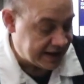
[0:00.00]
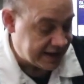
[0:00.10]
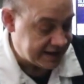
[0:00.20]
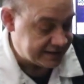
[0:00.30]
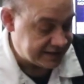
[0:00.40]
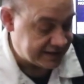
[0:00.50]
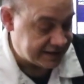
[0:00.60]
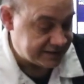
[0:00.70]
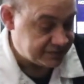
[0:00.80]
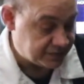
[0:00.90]
And
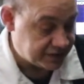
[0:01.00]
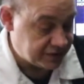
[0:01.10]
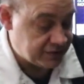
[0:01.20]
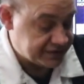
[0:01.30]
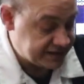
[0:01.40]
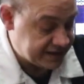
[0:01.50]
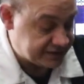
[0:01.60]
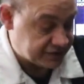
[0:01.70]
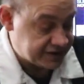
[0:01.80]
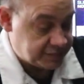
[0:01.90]
we're going to go
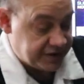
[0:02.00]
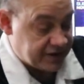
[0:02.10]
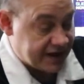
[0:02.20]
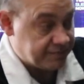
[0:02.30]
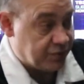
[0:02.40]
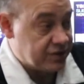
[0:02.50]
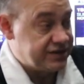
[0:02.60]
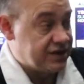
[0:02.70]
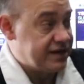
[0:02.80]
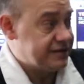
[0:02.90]
inside. So the speaker had
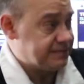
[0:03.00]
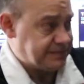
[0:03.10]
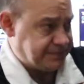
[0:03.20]
ports on it.